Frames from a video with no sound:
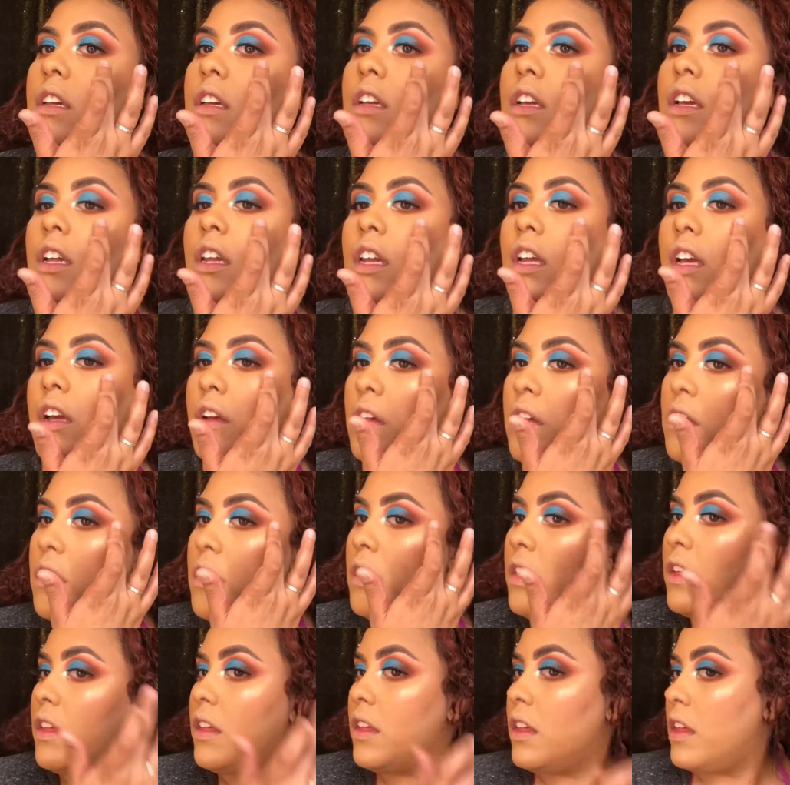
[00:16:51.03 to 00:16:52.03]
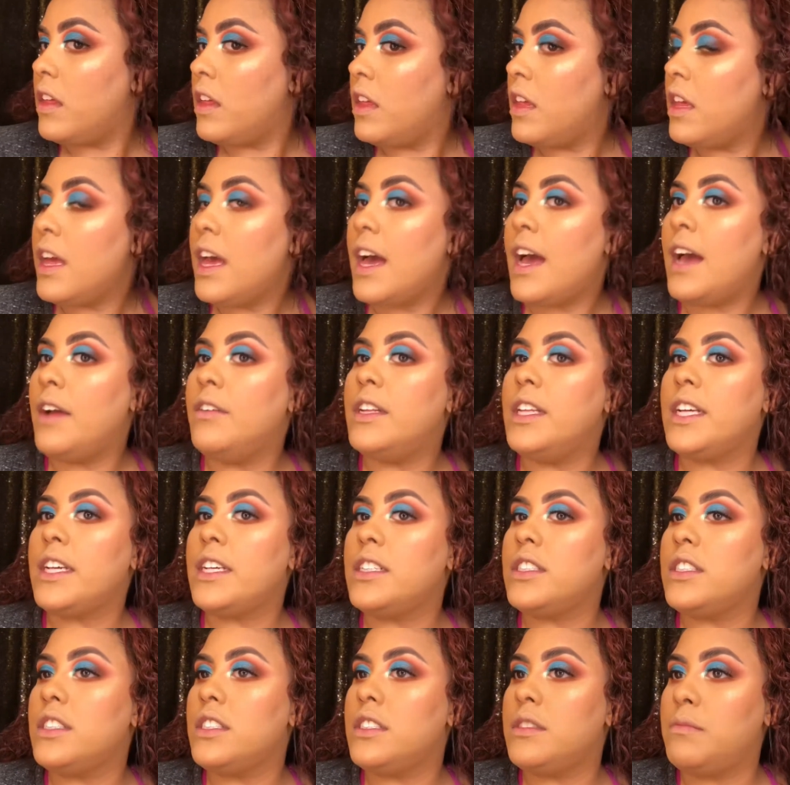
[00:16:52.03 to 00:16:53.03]
You know, I really
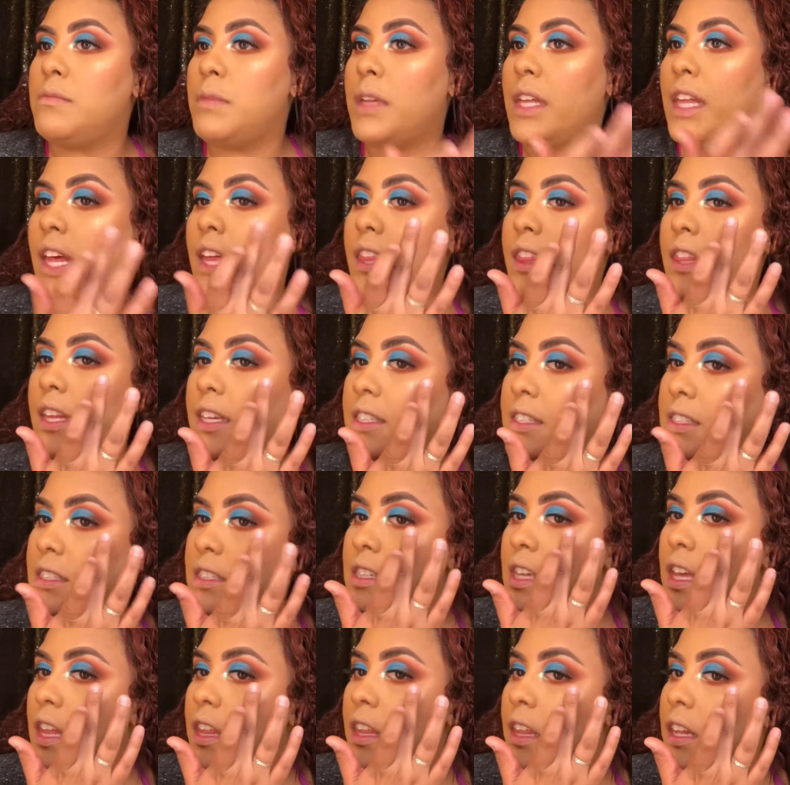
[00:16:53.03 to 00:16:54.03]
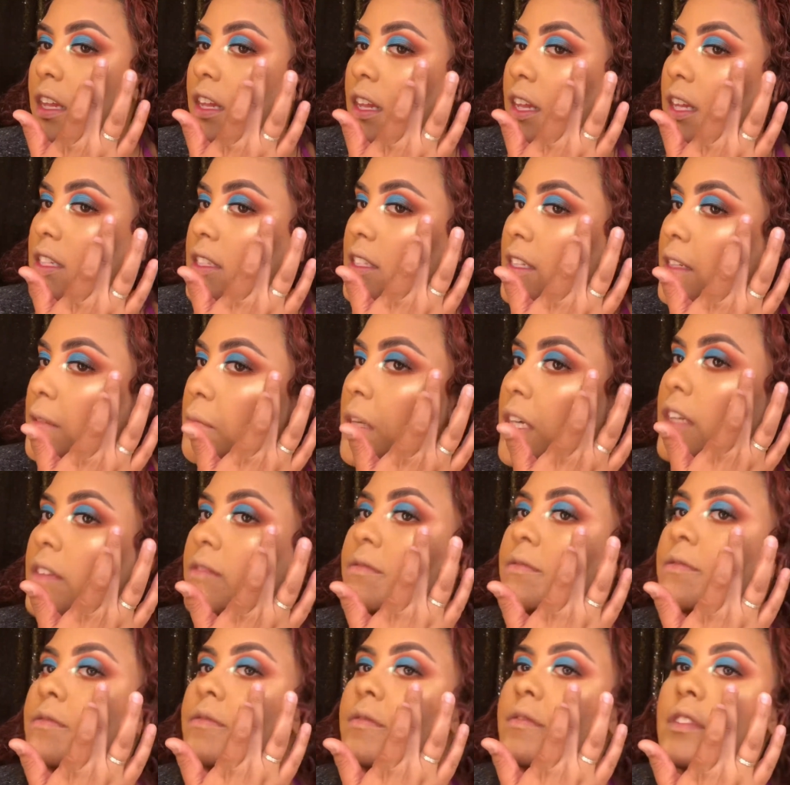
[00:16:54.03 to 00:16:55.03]
can just be like this and then that's it, but
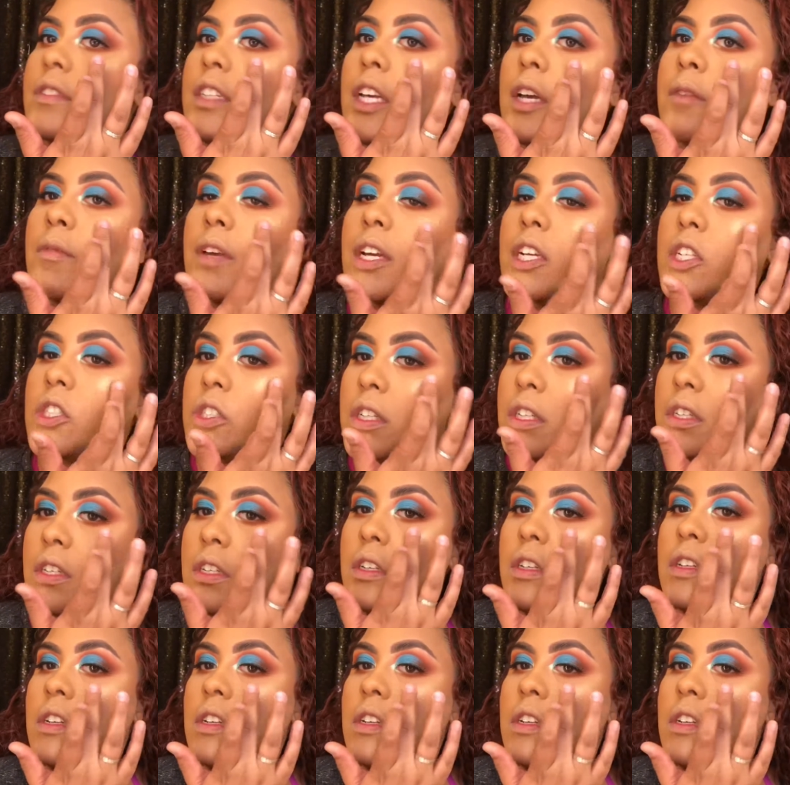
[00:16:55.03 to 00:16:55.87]
I'm not sure.